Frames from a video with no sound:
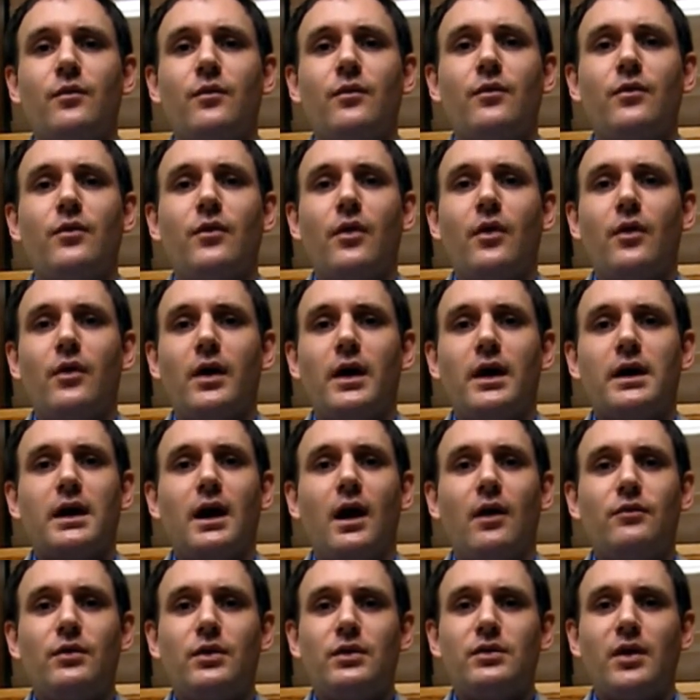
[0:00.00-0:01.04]
for uh,
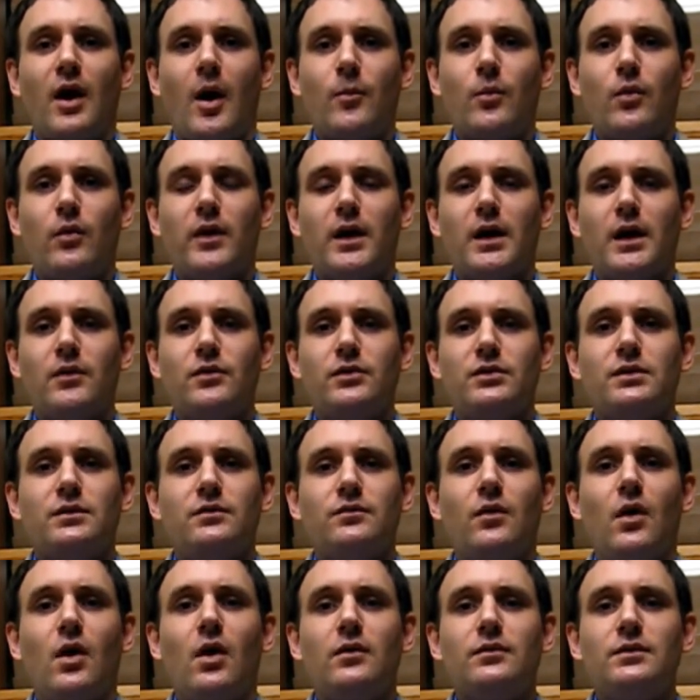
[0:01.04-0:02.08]
Calvary Chapel that I was
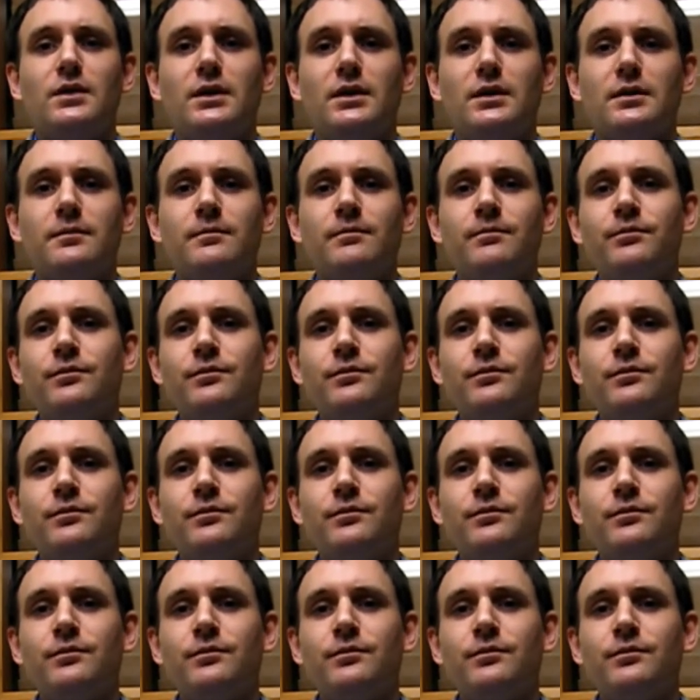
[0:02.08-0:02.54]
involved in.